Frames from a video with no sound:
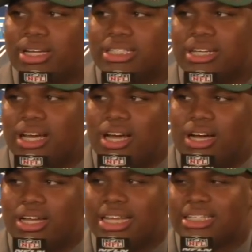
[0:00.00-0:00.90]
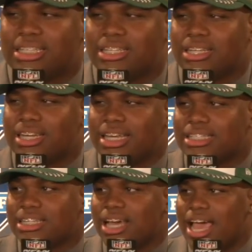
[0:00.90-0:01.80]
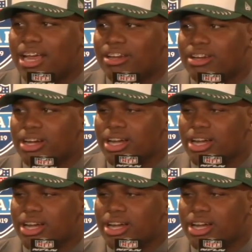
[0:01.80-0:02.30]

He's a uh, Disney Disney actor.